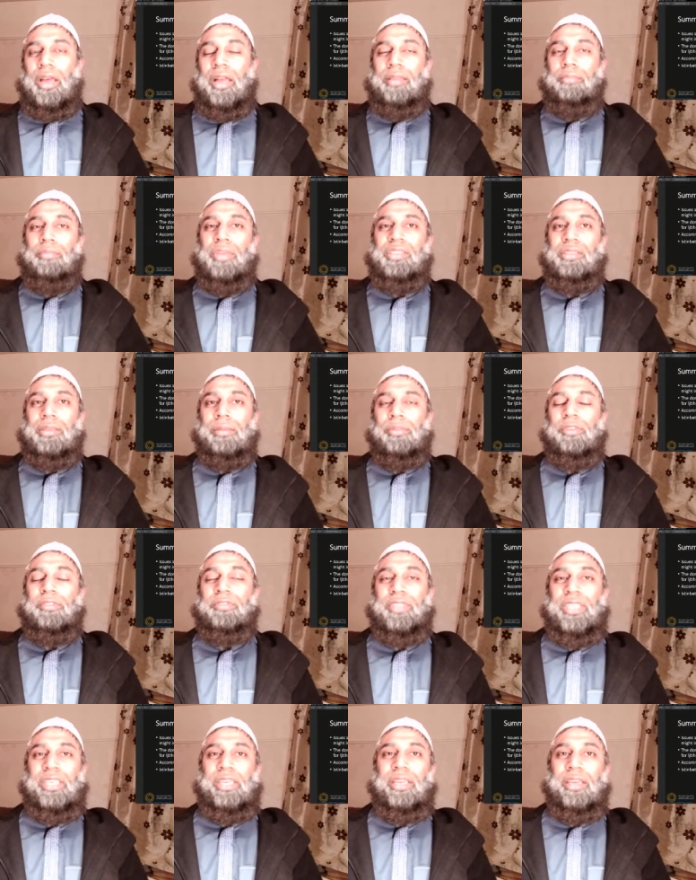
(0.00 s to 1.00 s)
Must the
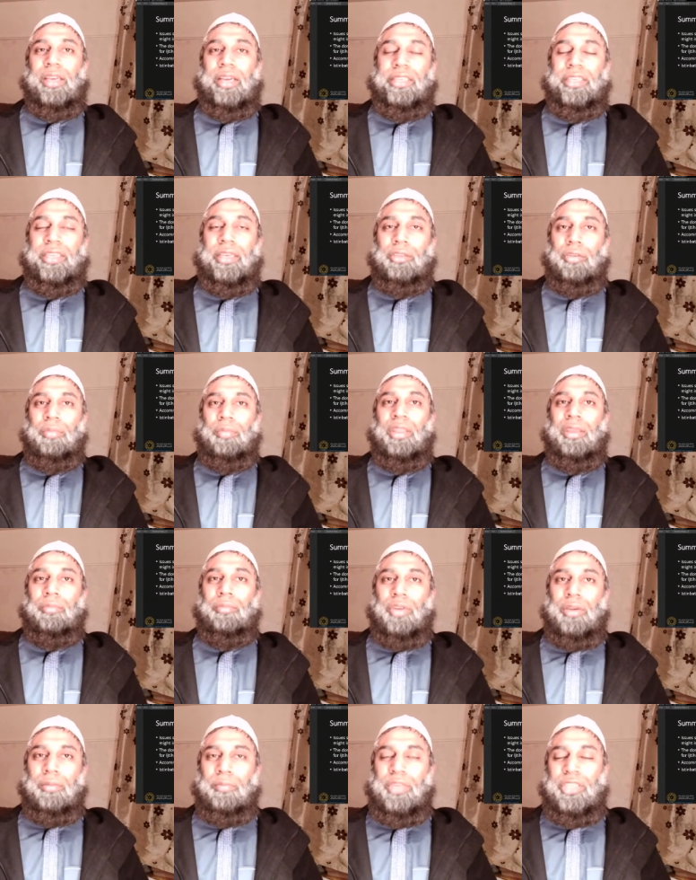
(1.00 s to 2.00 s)
mufti adhere to a madhab
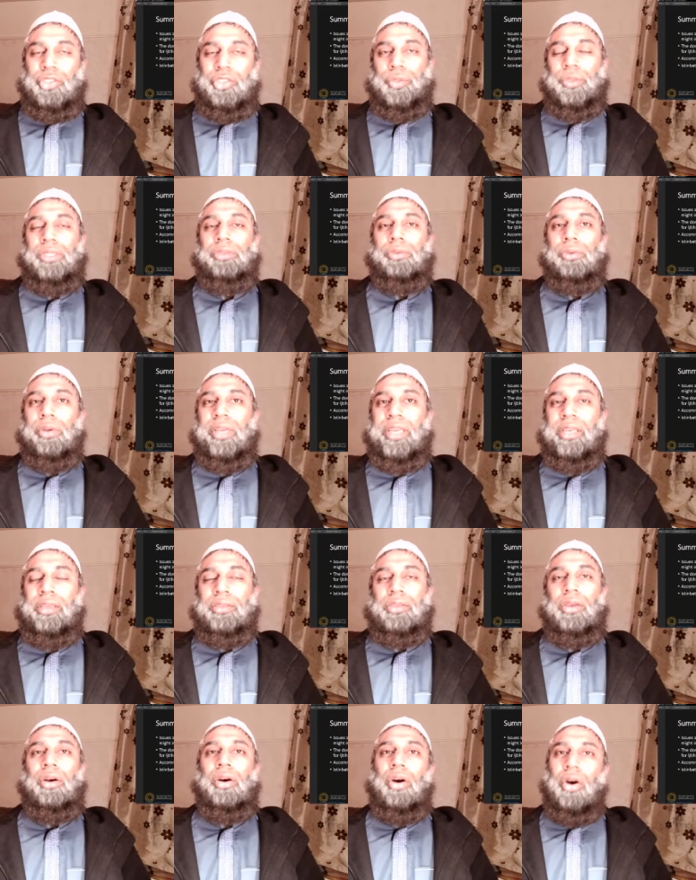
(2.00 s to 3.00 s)
when issuing
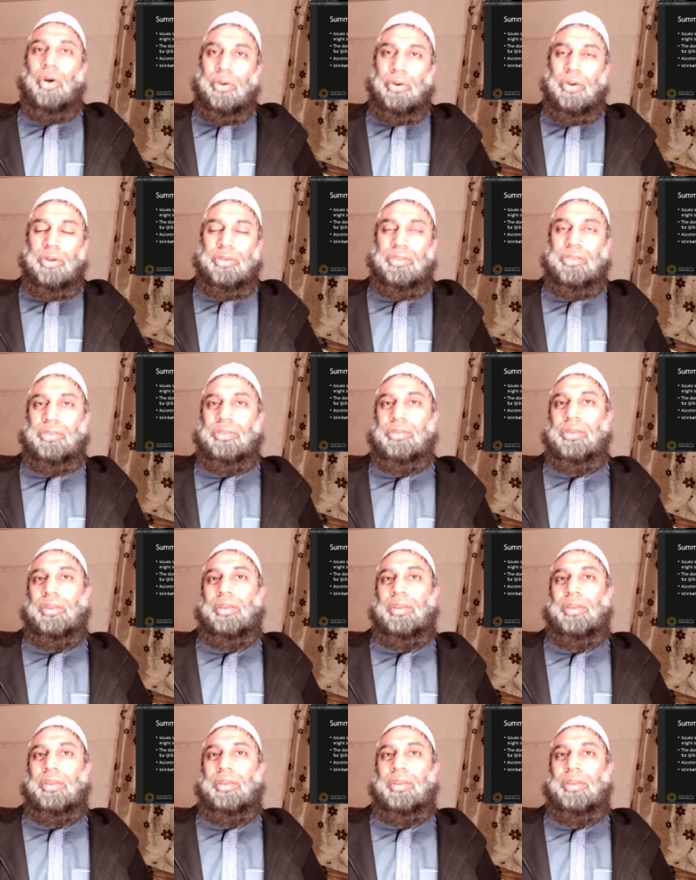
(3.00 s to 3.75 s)
rulings or not?